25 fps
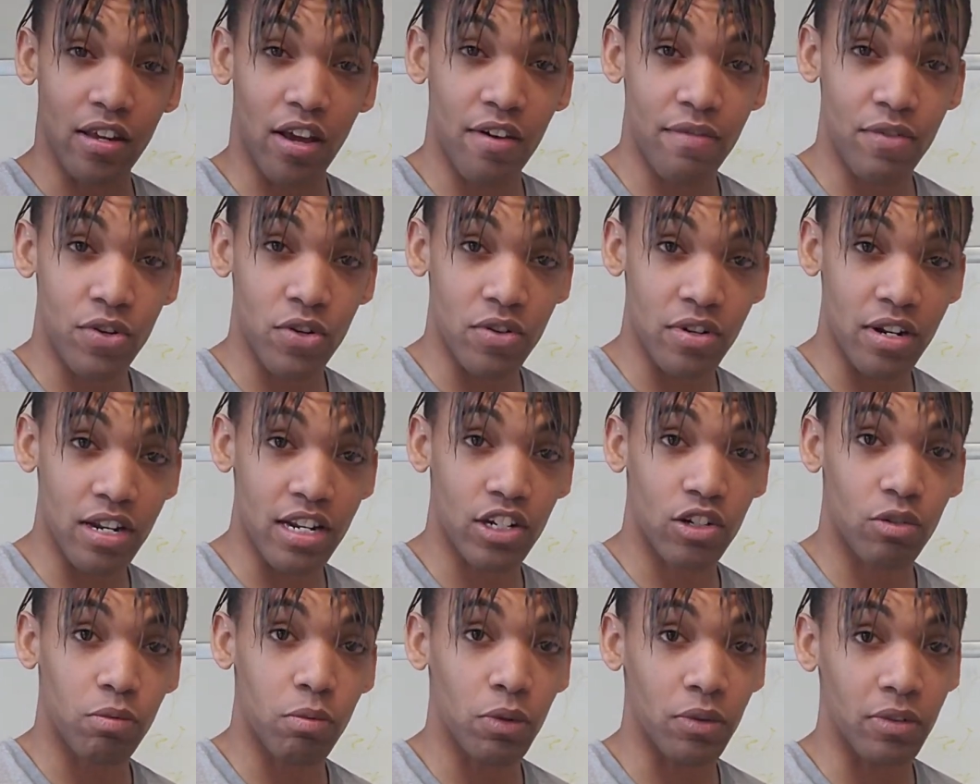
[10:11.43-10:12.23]
of your
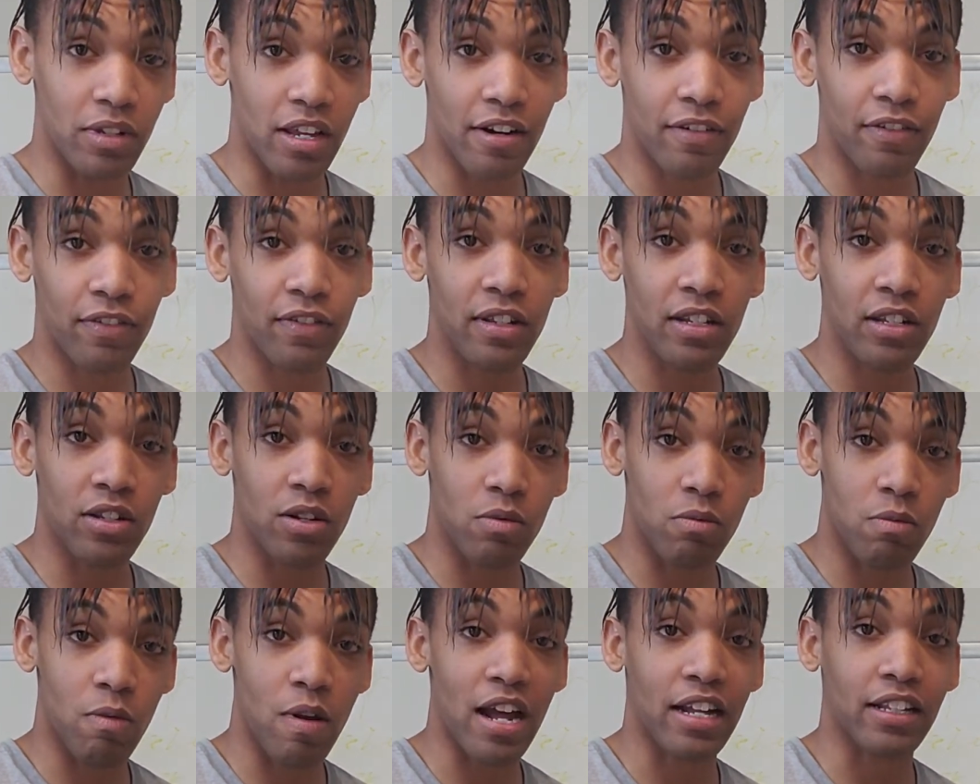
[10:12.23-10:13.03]
niche will definitely
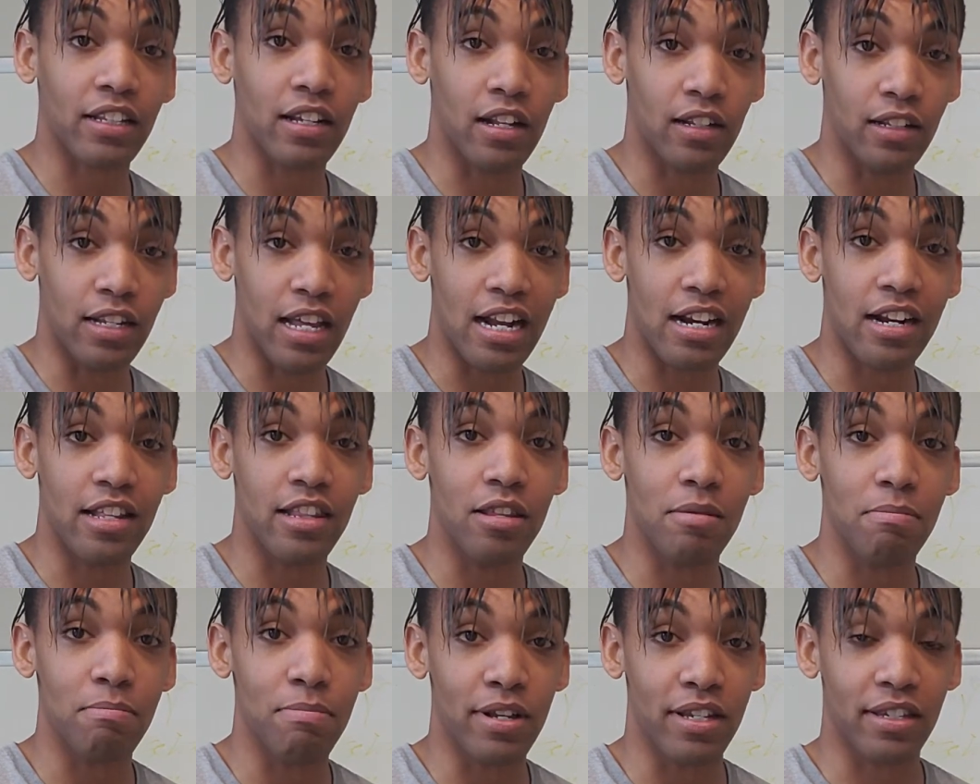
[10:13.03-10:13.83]
direct a lot of
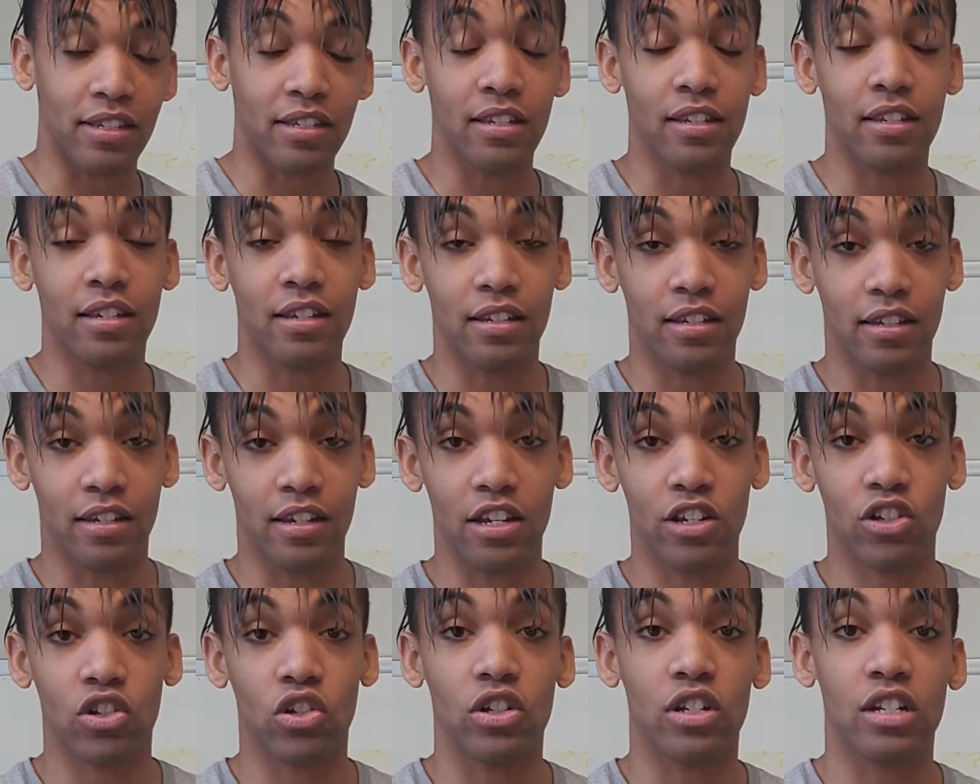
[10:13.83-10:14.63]
the business
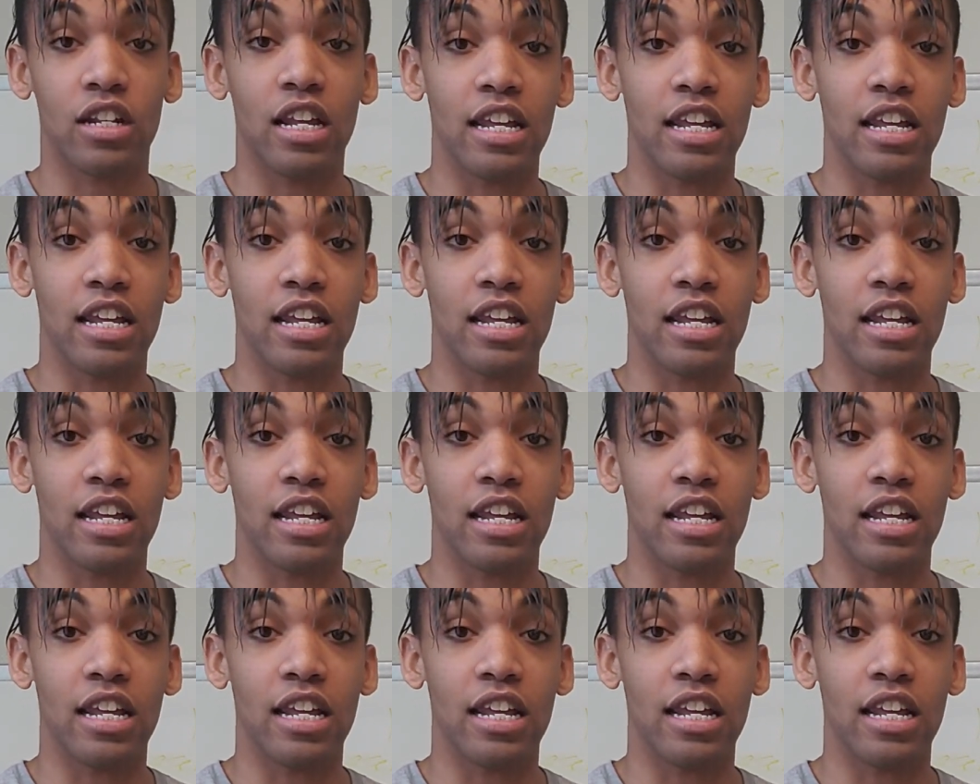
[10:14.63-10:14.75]
decision